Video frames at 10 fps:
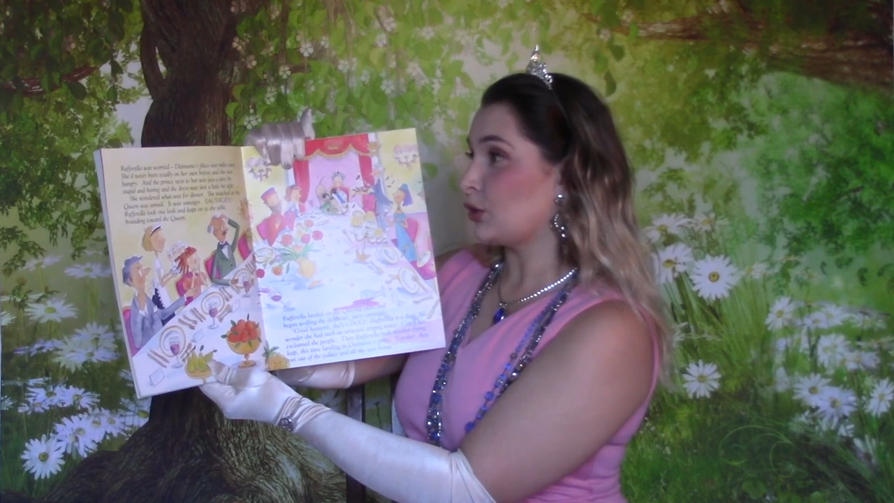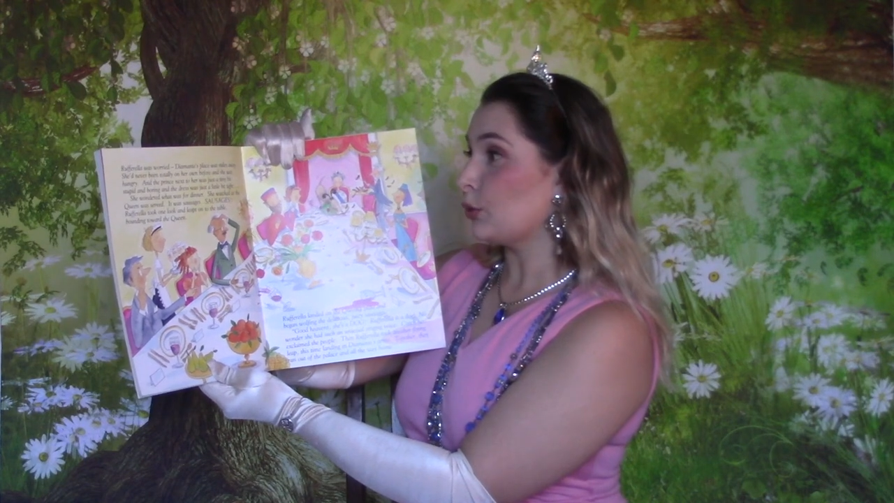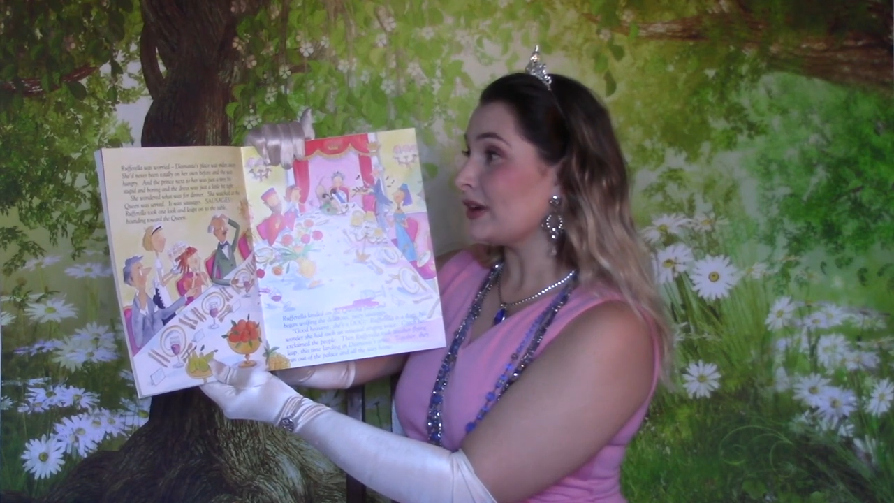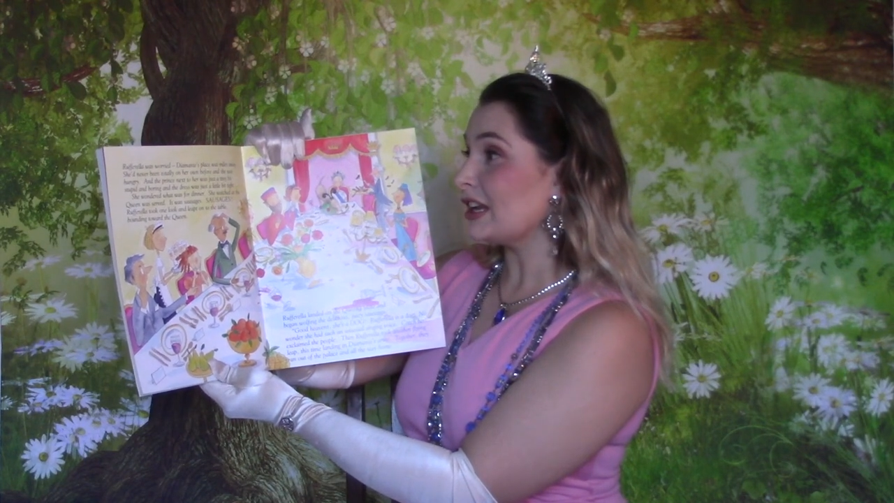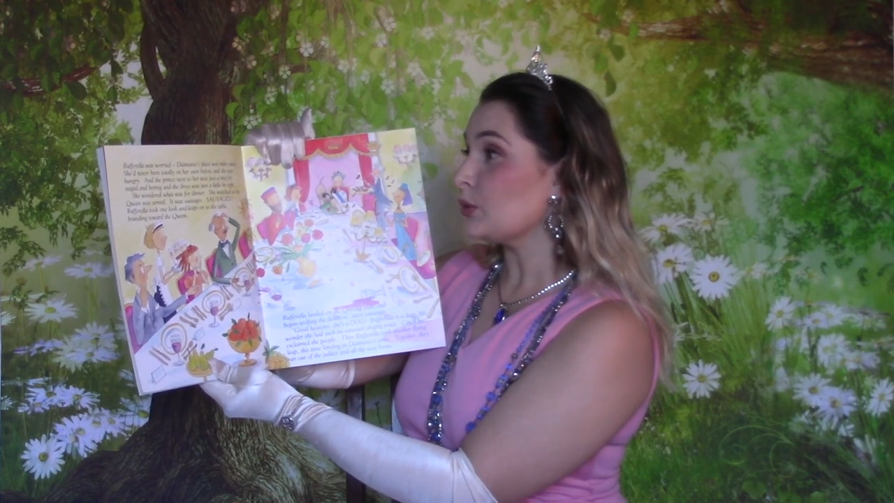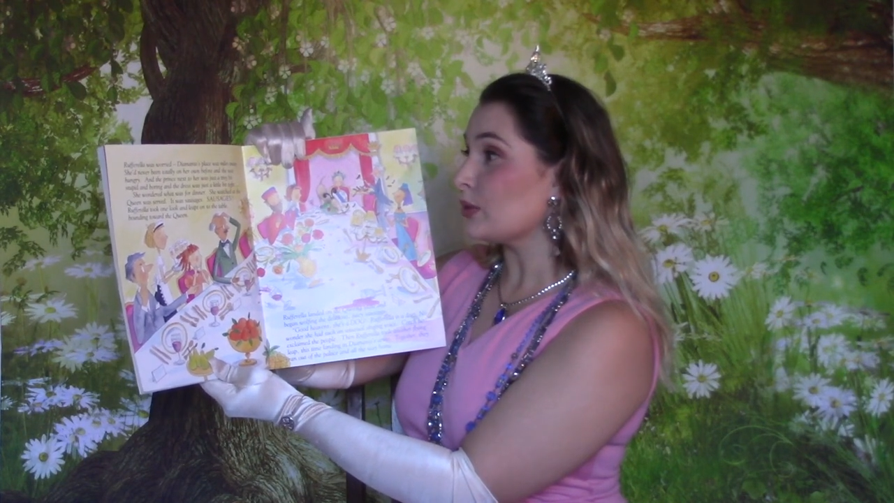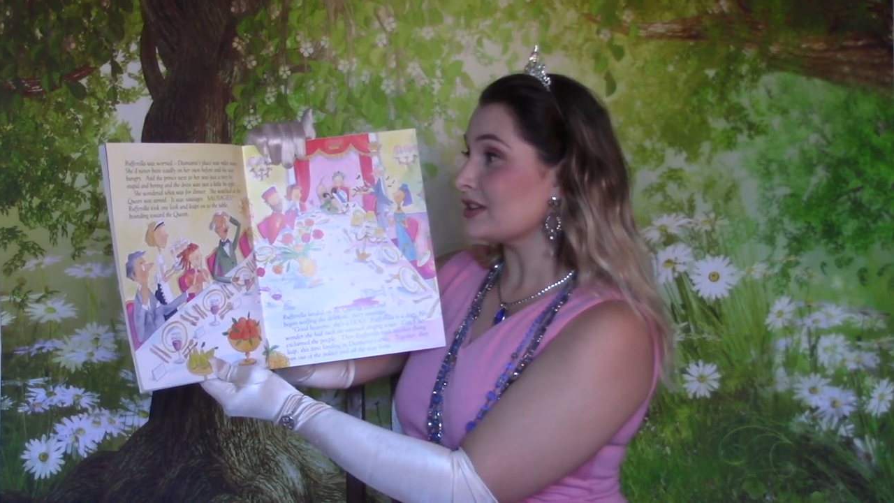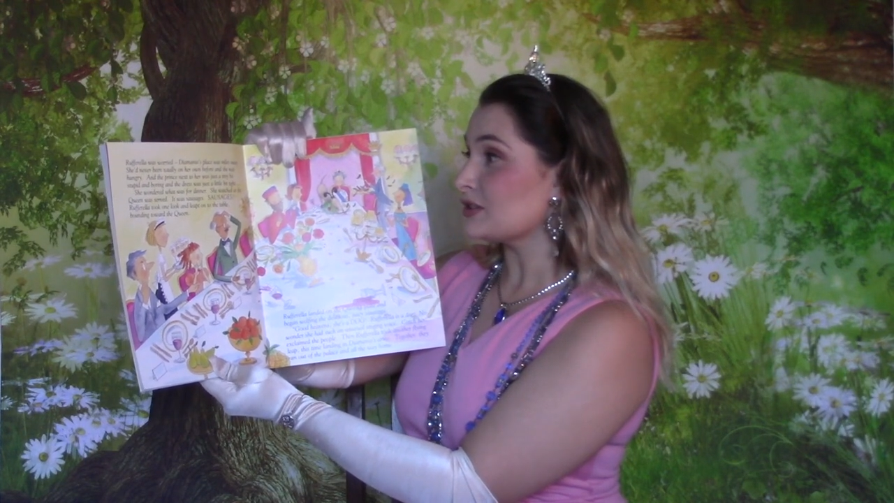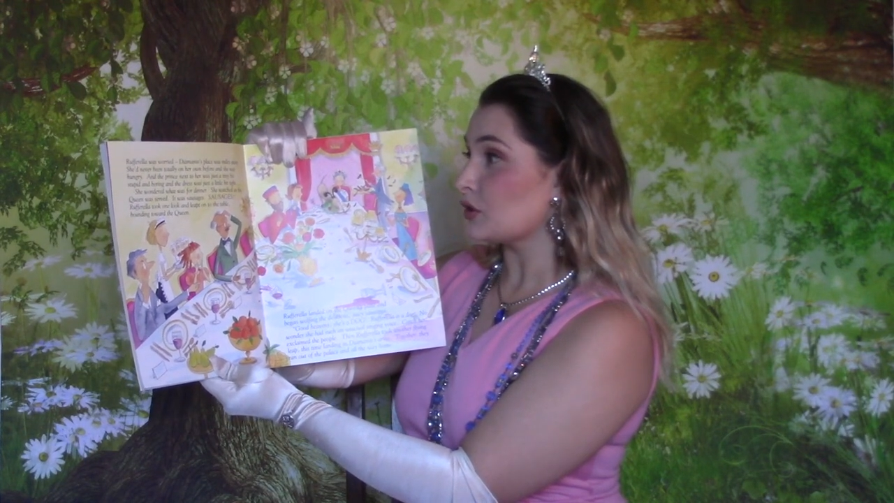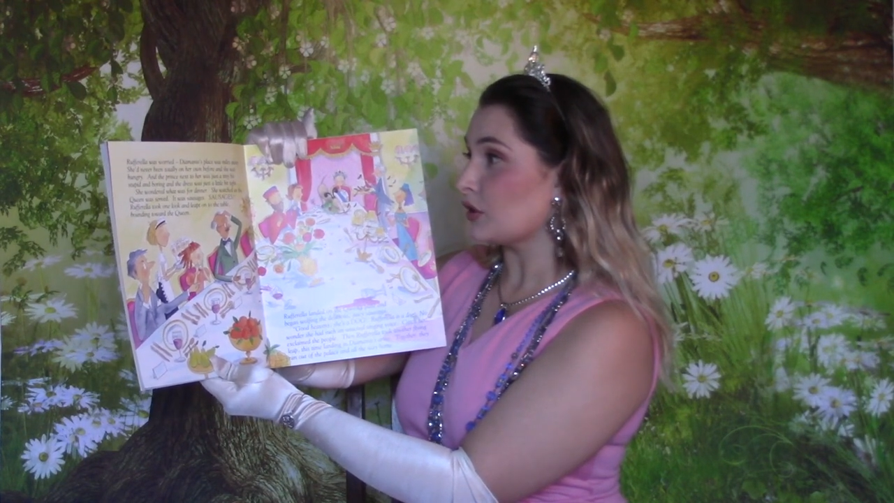queen
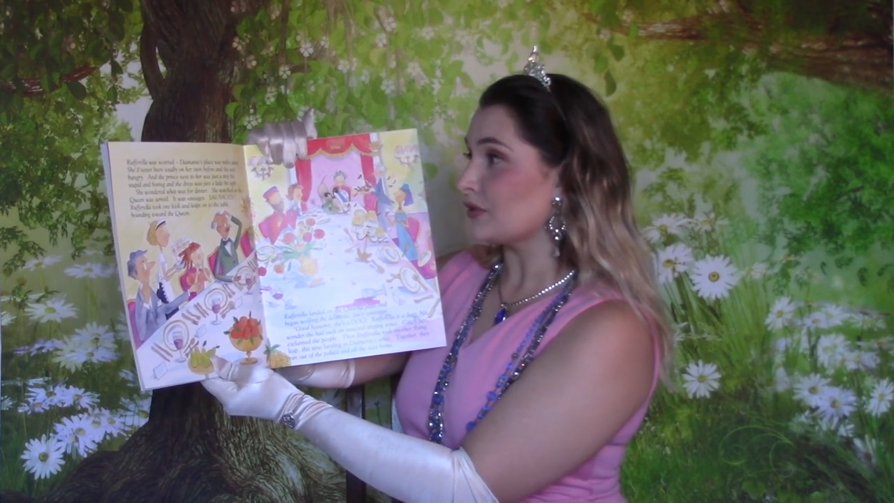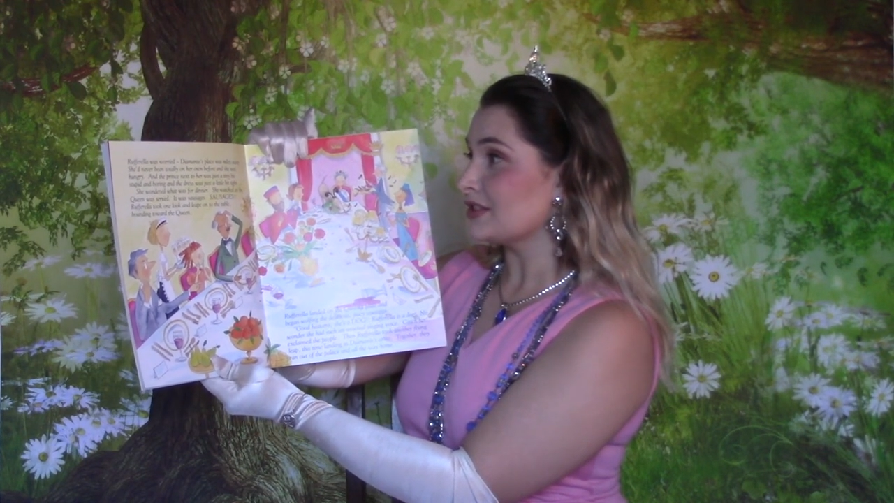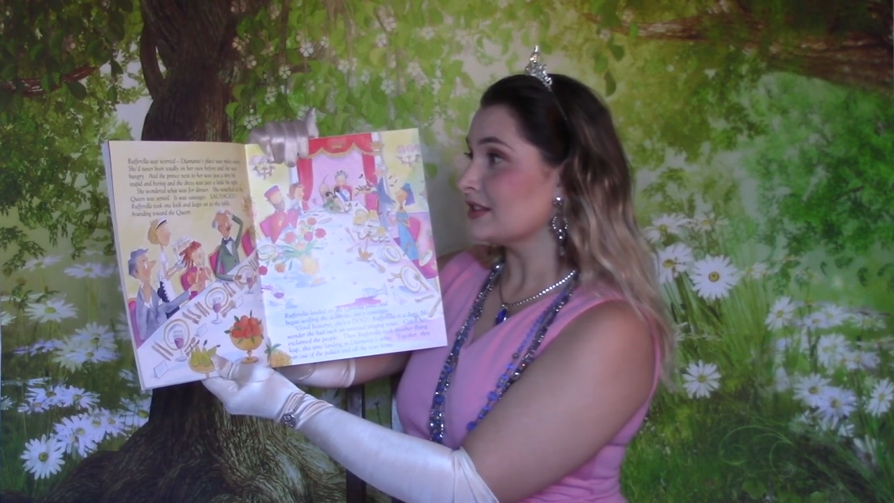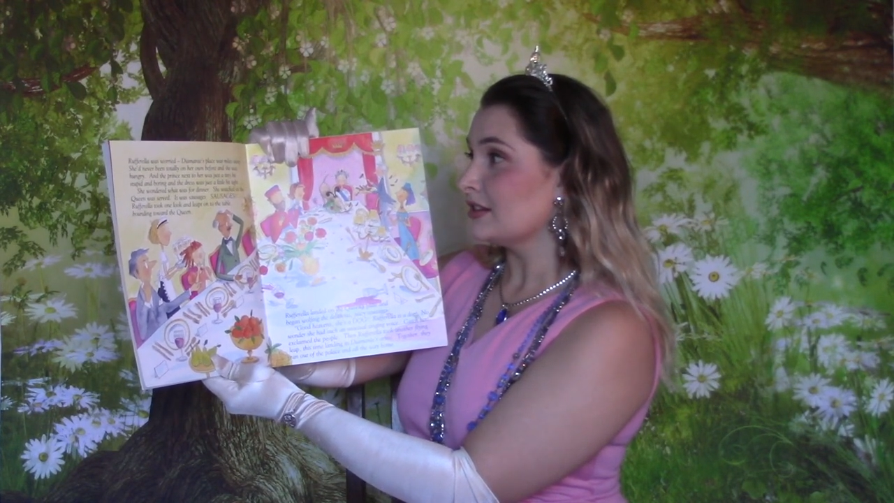was served.